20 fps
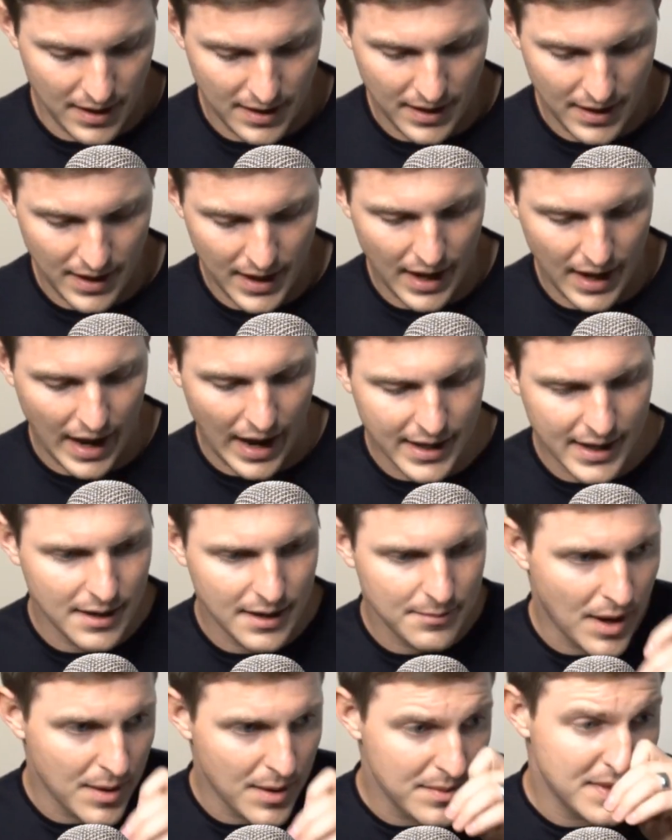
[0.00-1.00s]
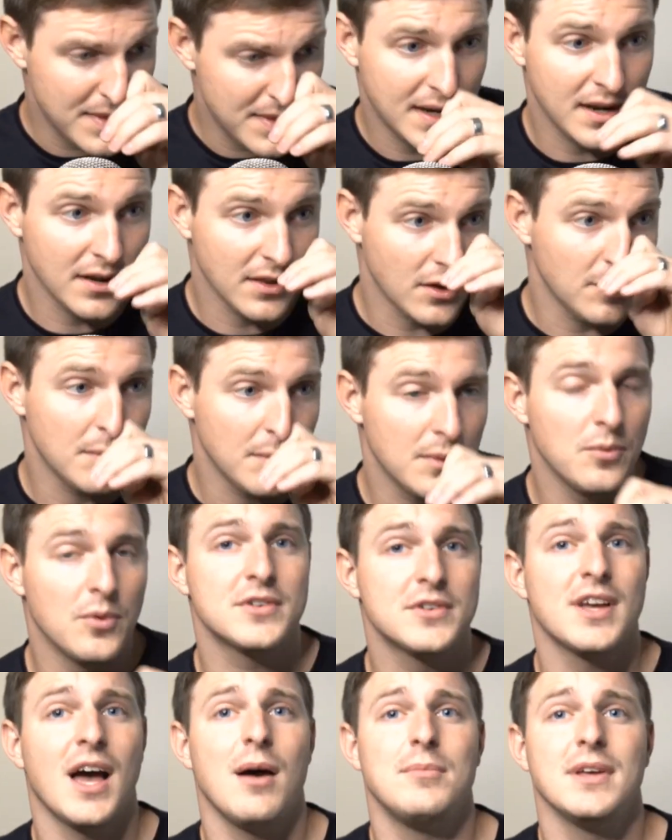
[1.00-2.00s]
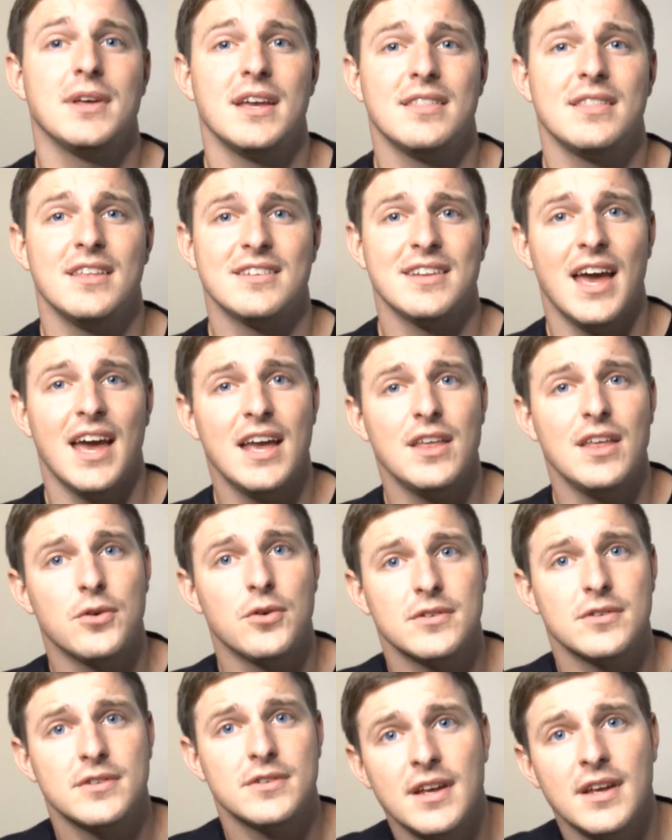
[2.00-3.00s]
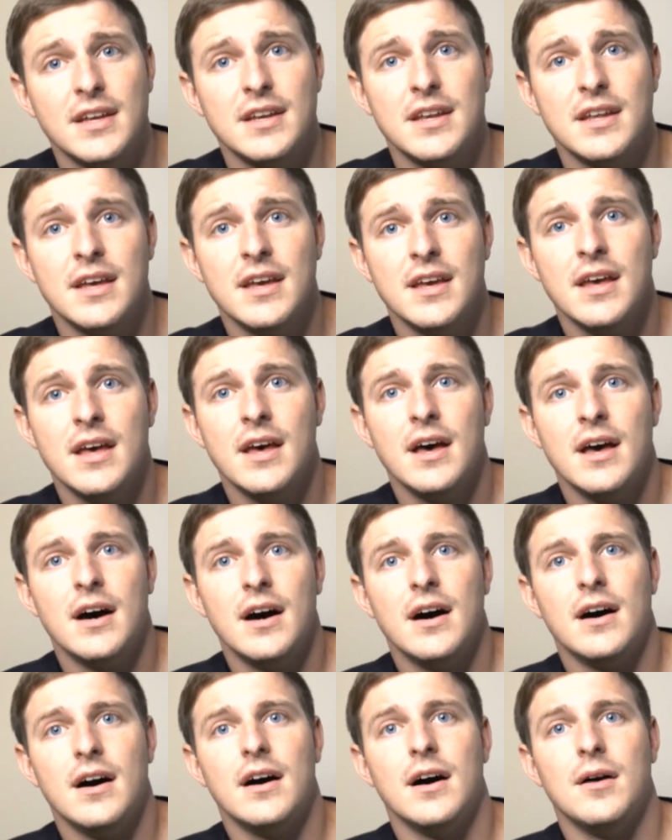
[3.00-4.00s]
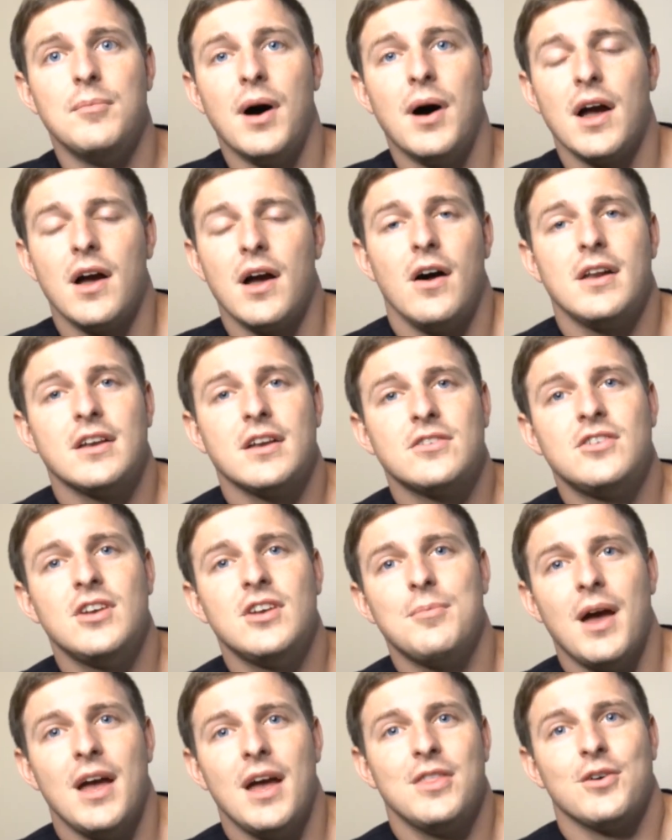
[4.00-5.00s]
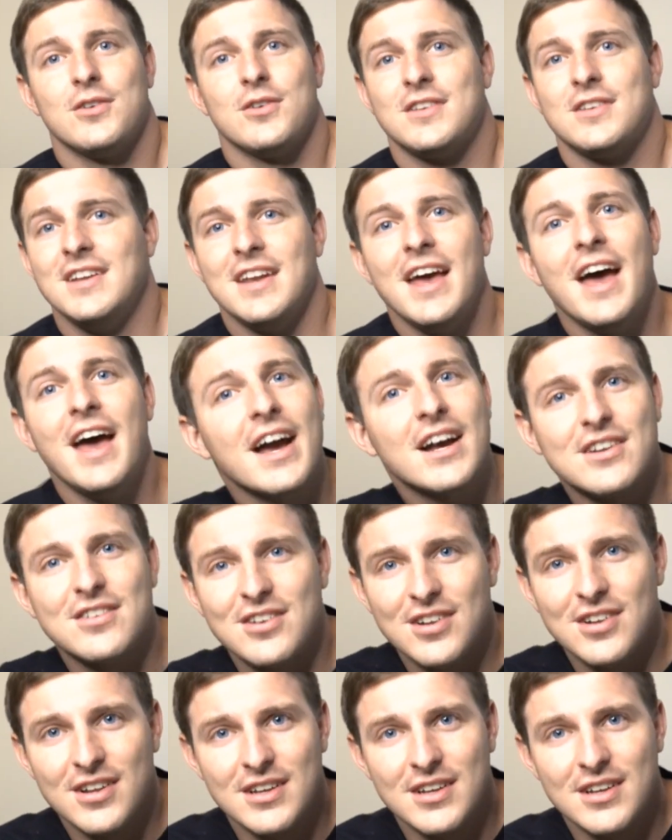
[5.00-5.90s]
And I get it. Maybe they need a little bit more time to get this A13 Bionic chip, A13X,